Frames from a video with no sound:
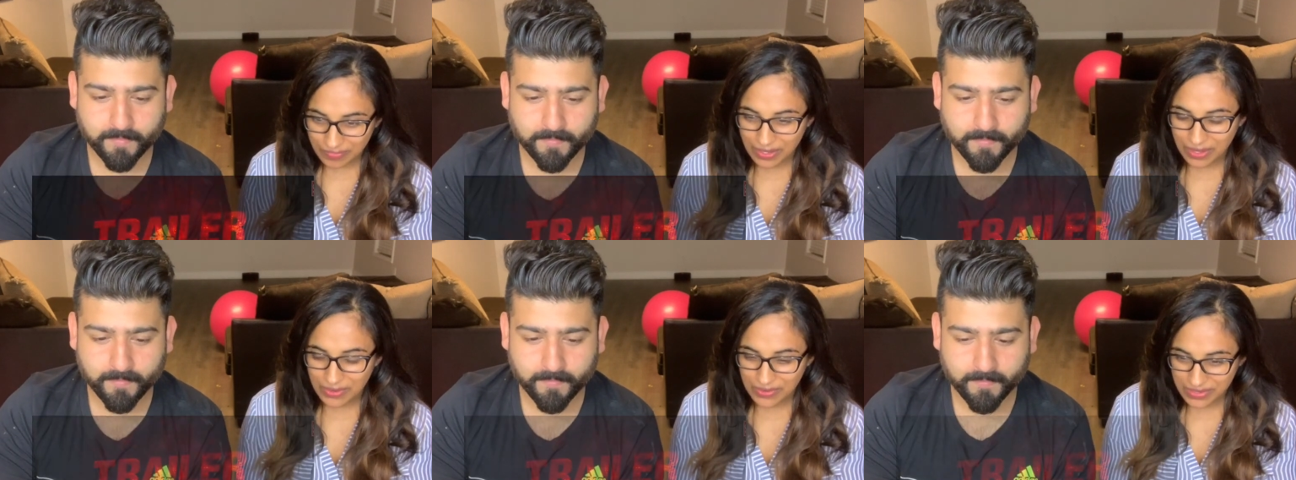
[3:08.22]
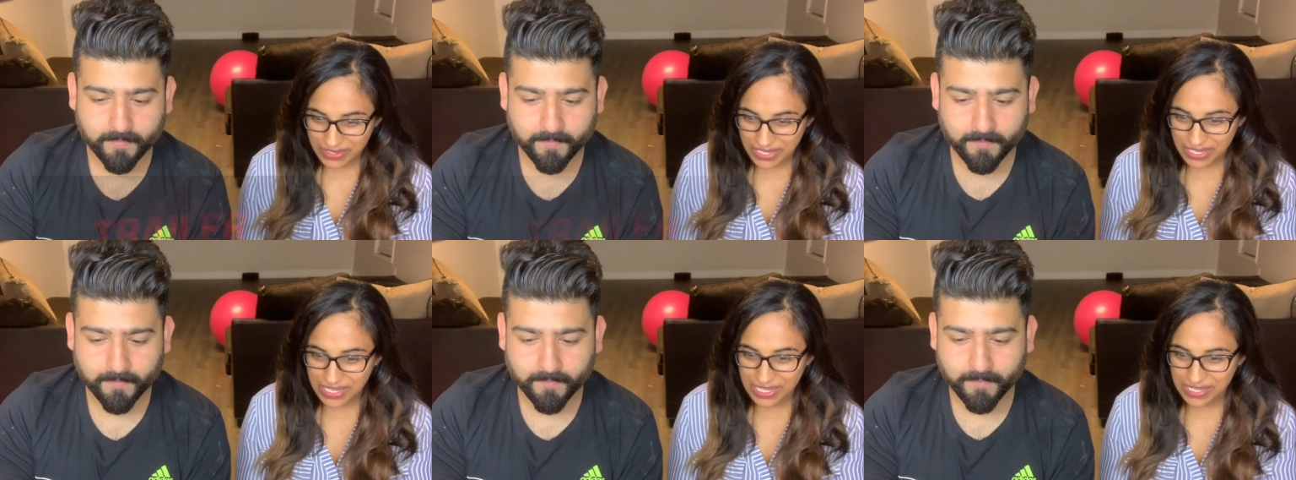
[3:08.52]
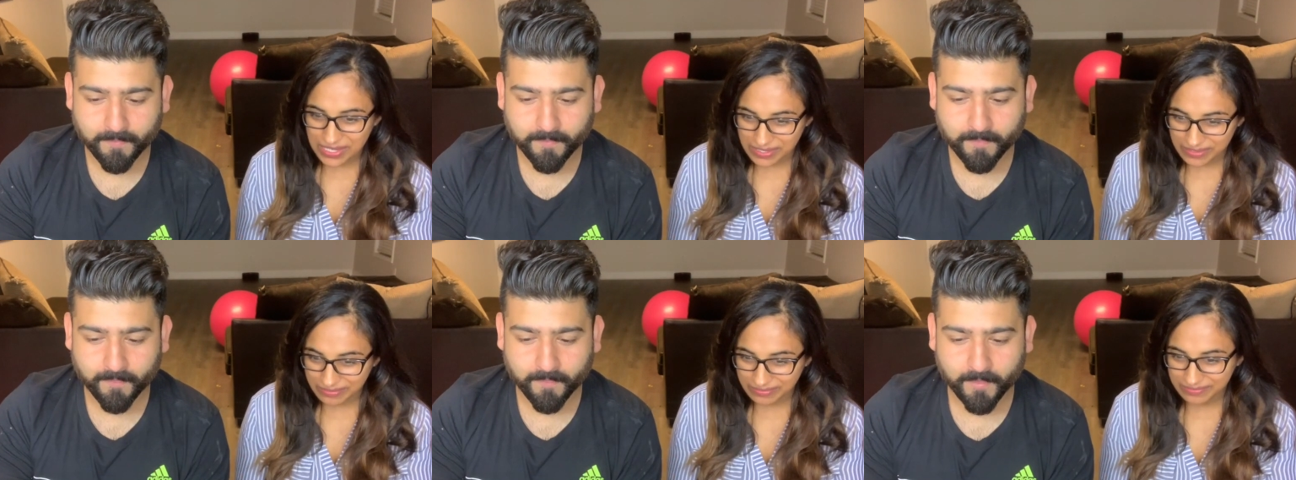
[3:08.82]

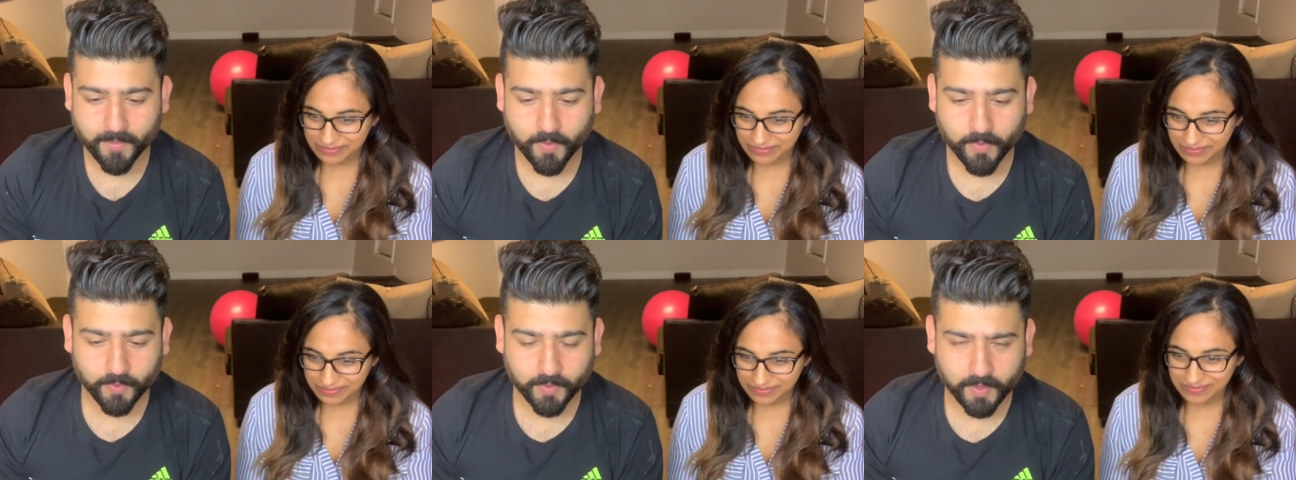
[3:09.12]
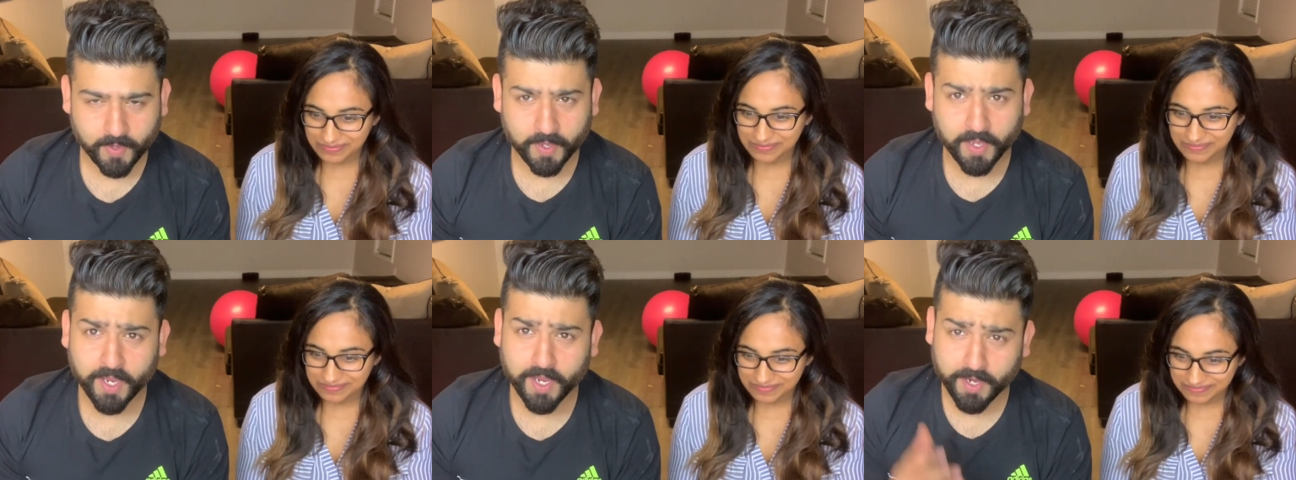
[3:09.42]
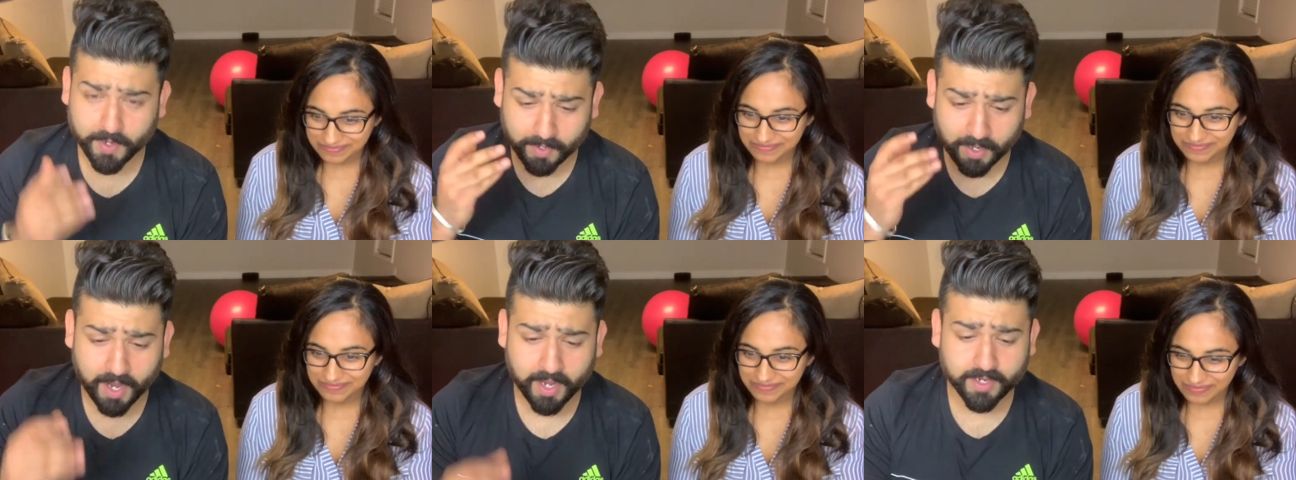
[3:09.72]
Speaker 1: Okay. Okay.
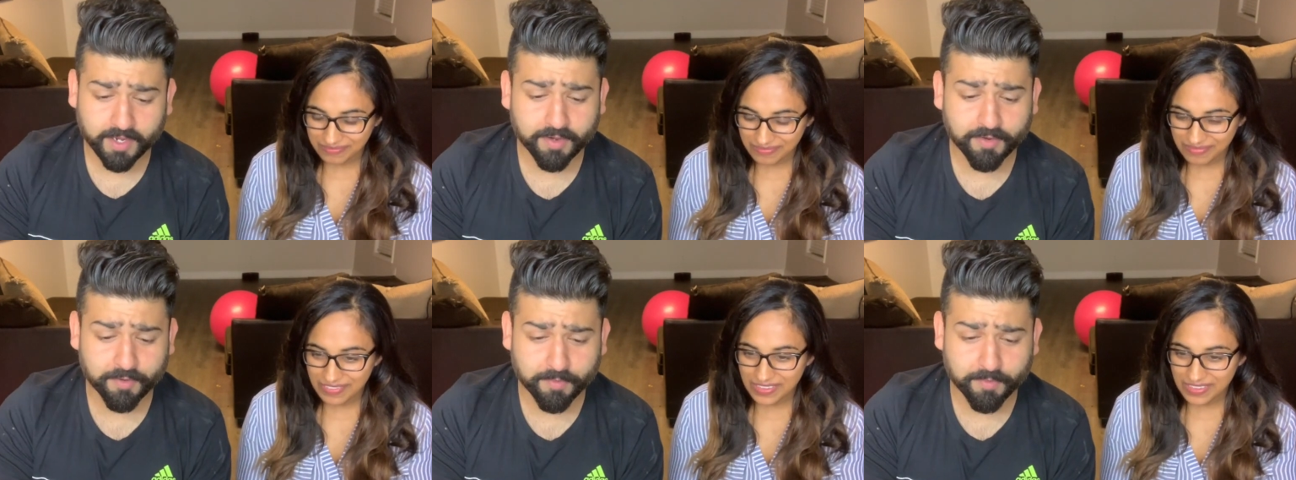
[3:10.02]
It kind of